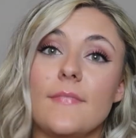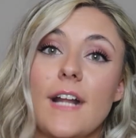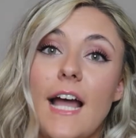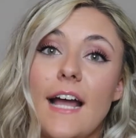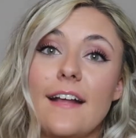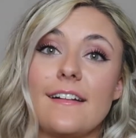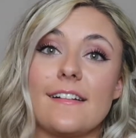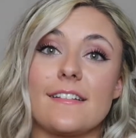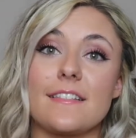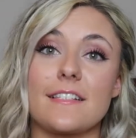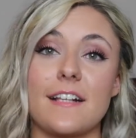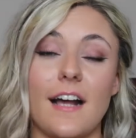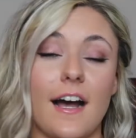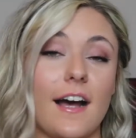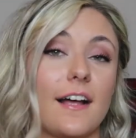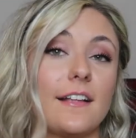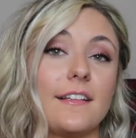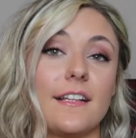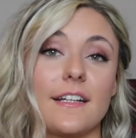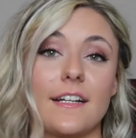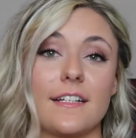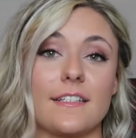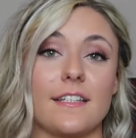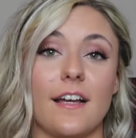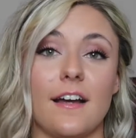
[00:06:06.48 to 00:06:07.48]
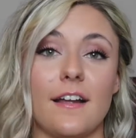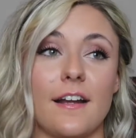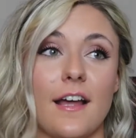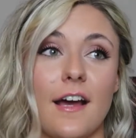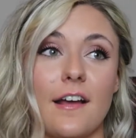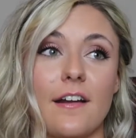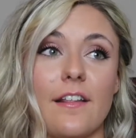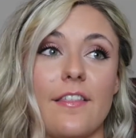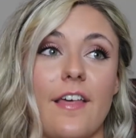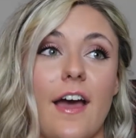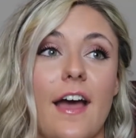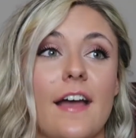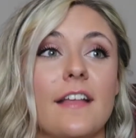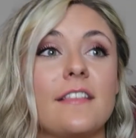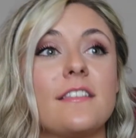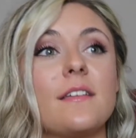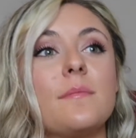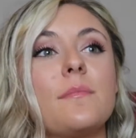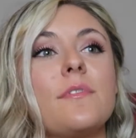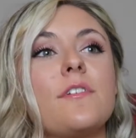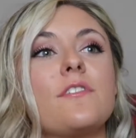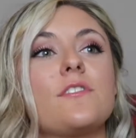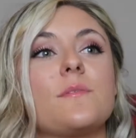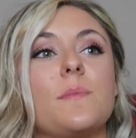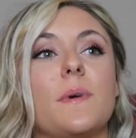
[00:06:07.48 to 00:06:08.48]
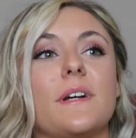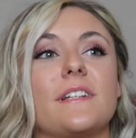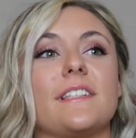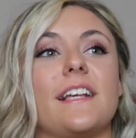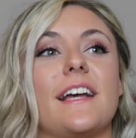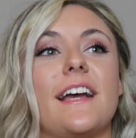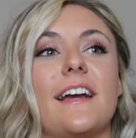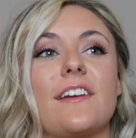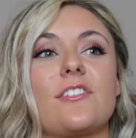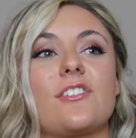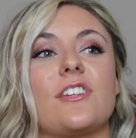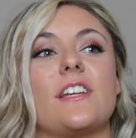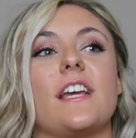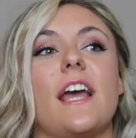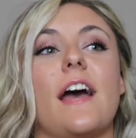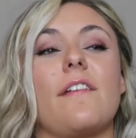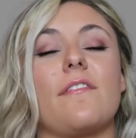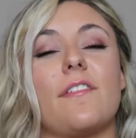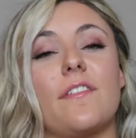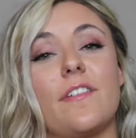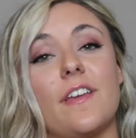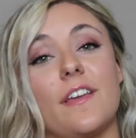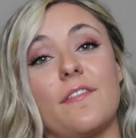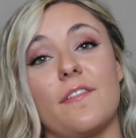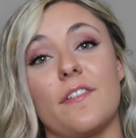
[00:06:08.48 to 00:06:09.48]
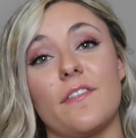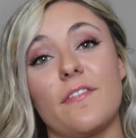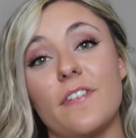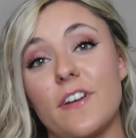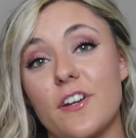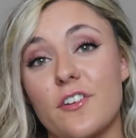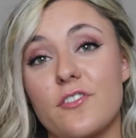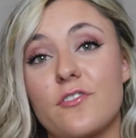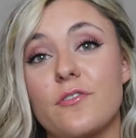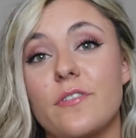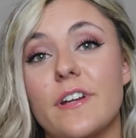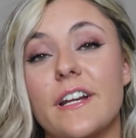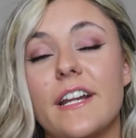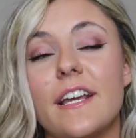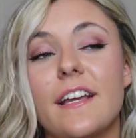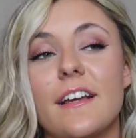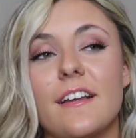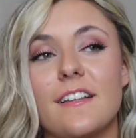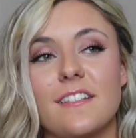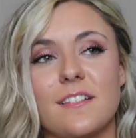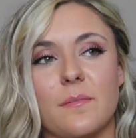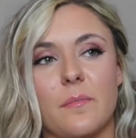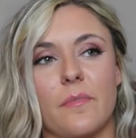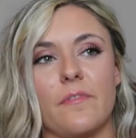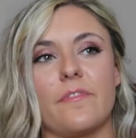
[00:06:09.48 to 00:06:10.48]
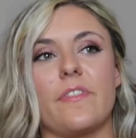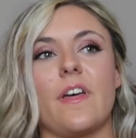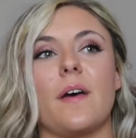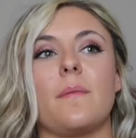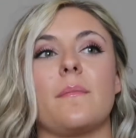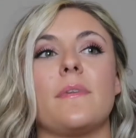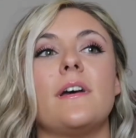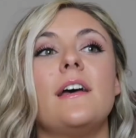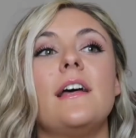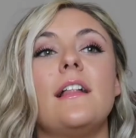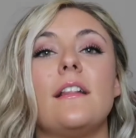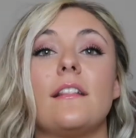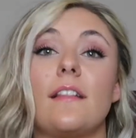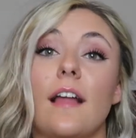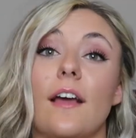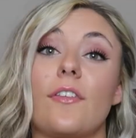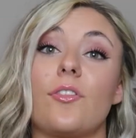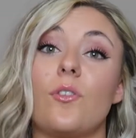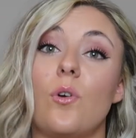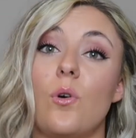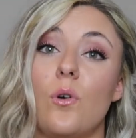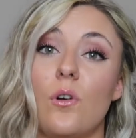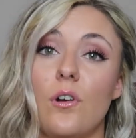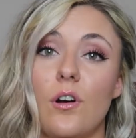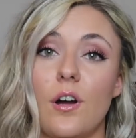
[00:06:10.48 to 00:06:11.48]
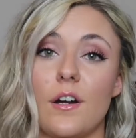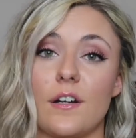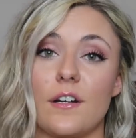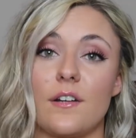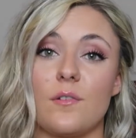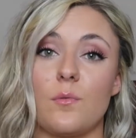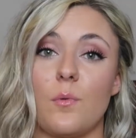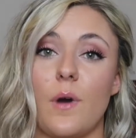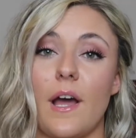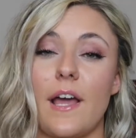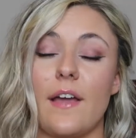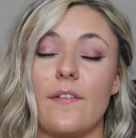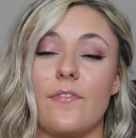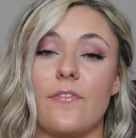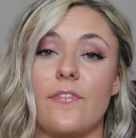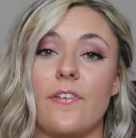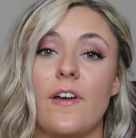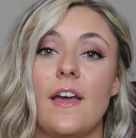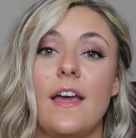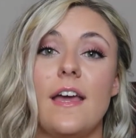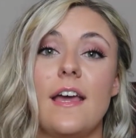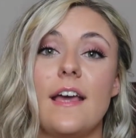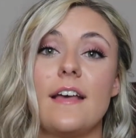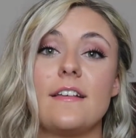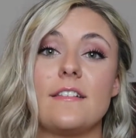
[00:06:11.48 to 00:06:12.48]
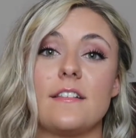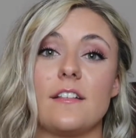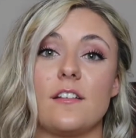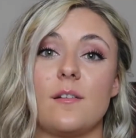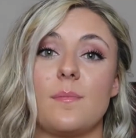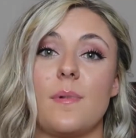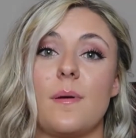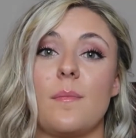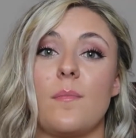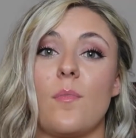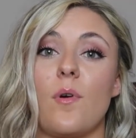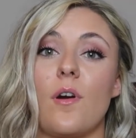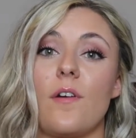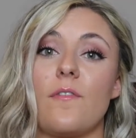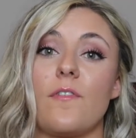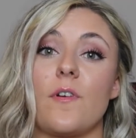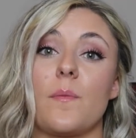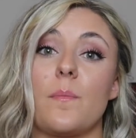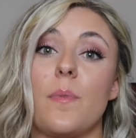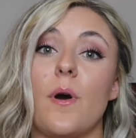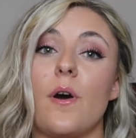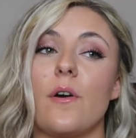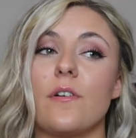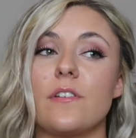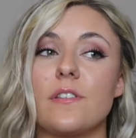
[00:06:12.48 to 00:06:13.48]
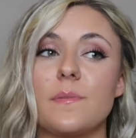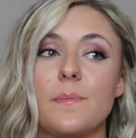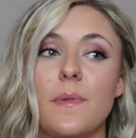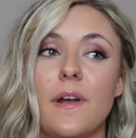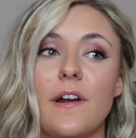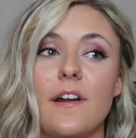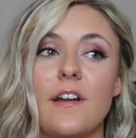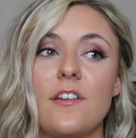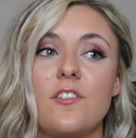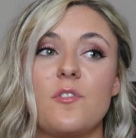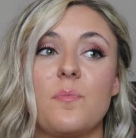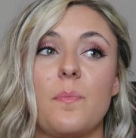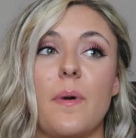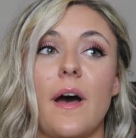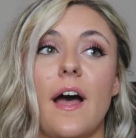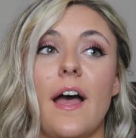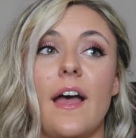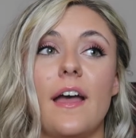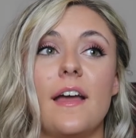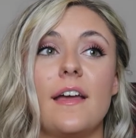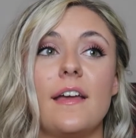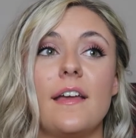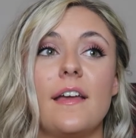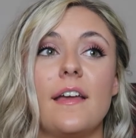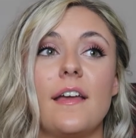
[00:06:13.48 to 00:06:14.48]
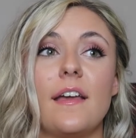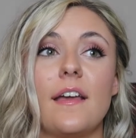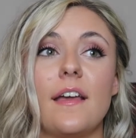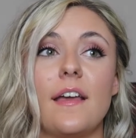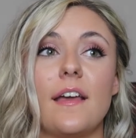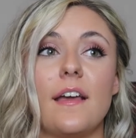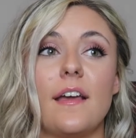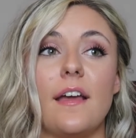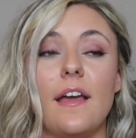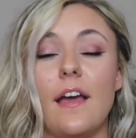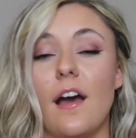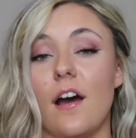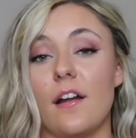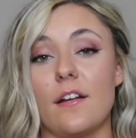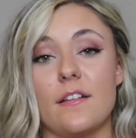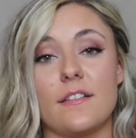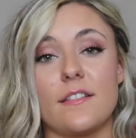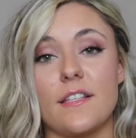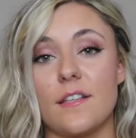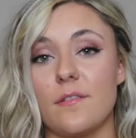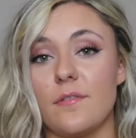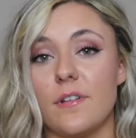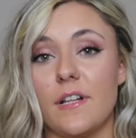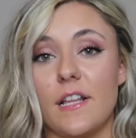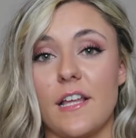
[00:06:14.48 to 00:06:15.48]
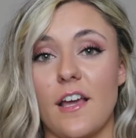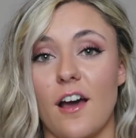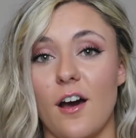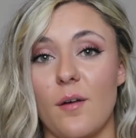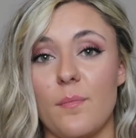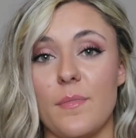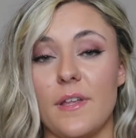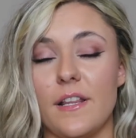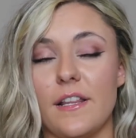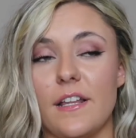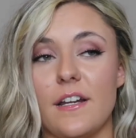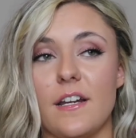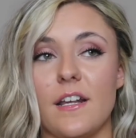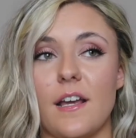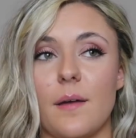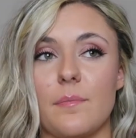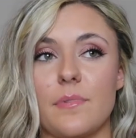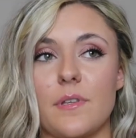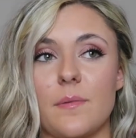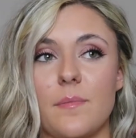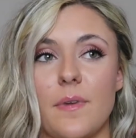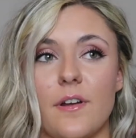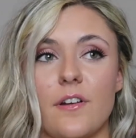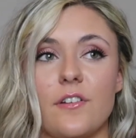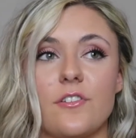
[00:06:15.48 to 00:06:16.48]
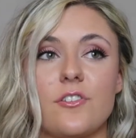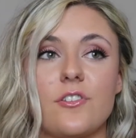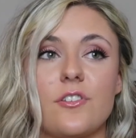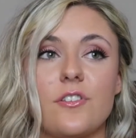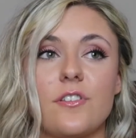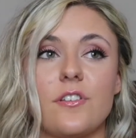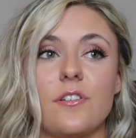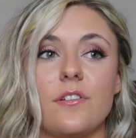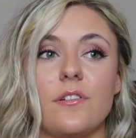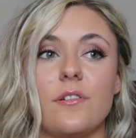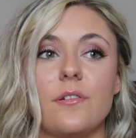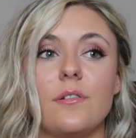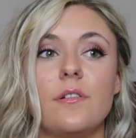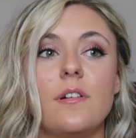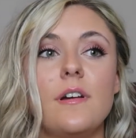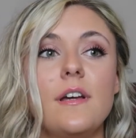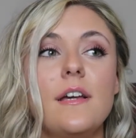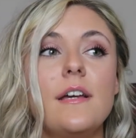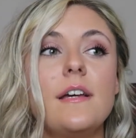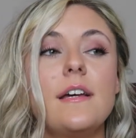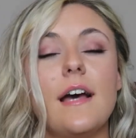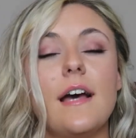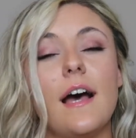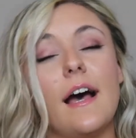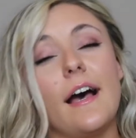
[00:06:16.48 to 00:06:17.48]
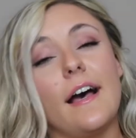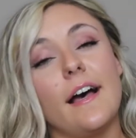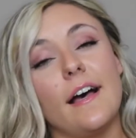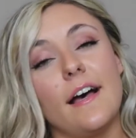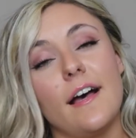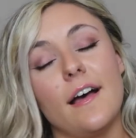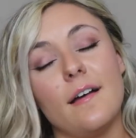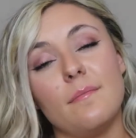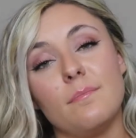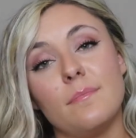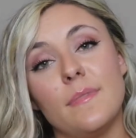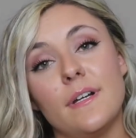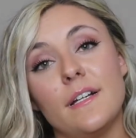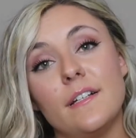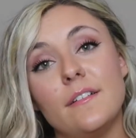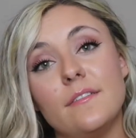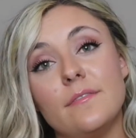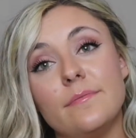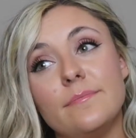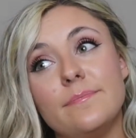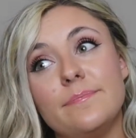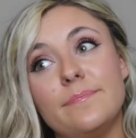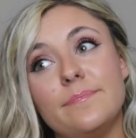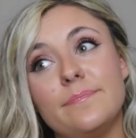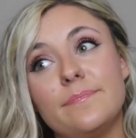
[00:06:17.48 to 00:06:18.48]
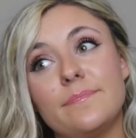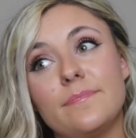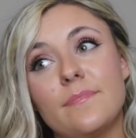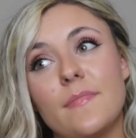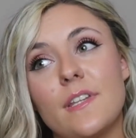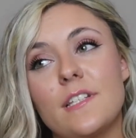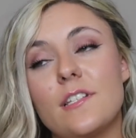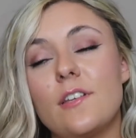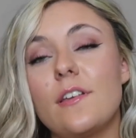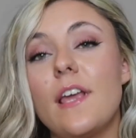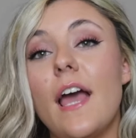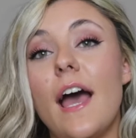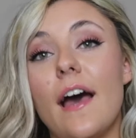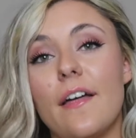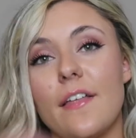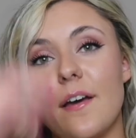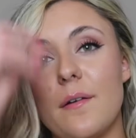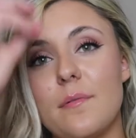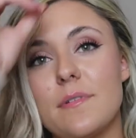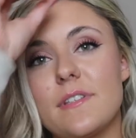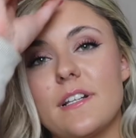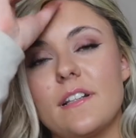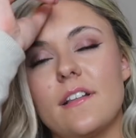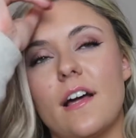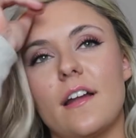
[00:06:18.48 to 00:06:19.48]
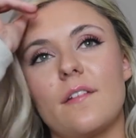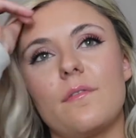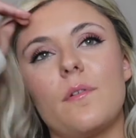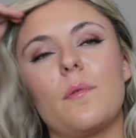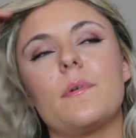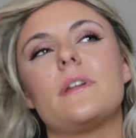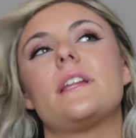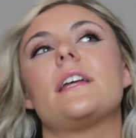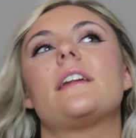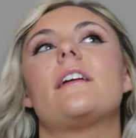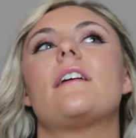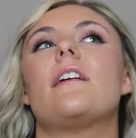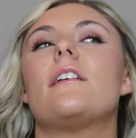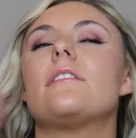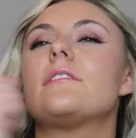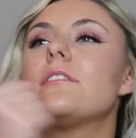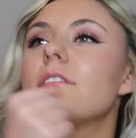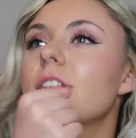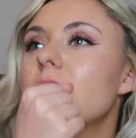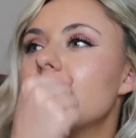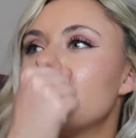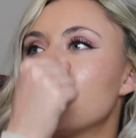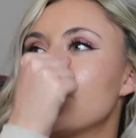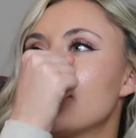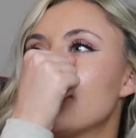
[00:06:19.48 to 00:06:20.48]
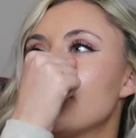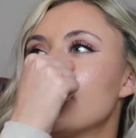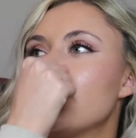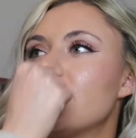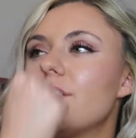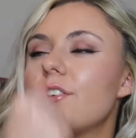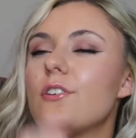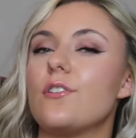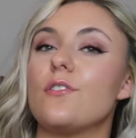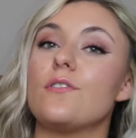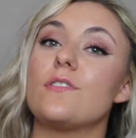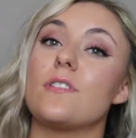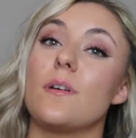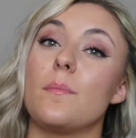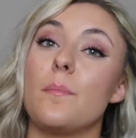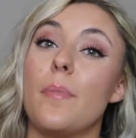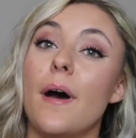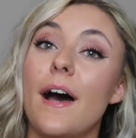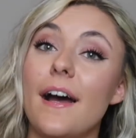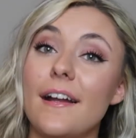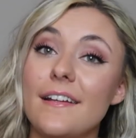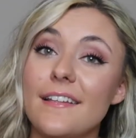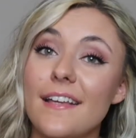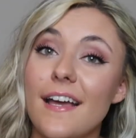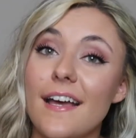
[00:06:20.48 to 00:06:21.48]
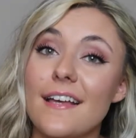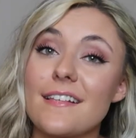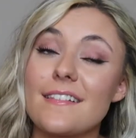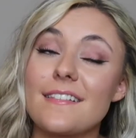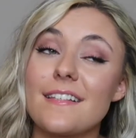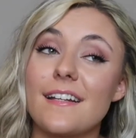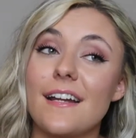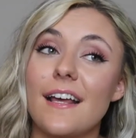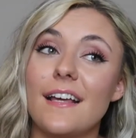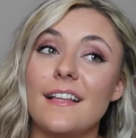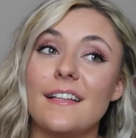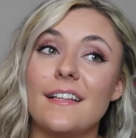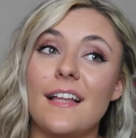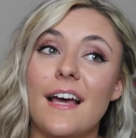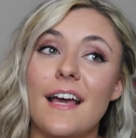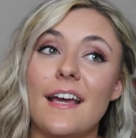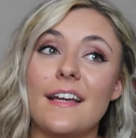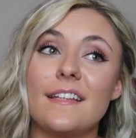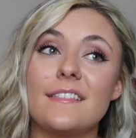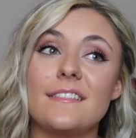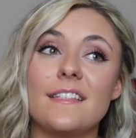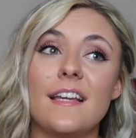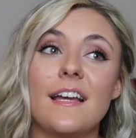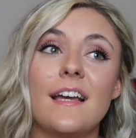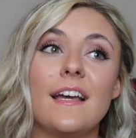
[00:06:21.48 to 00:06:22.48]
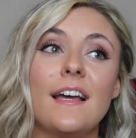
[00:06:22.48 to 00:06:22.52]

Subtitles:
I just got like a ton out of that, and some of those books I actually haven't even finished reading because some of them, like The Wholehearted Wife, is a little bit more for post-marriage, but it honestly really helped me leading up to marriage too. So yeah, that was a lot of what we did. I also listened to some podcasts that I liked.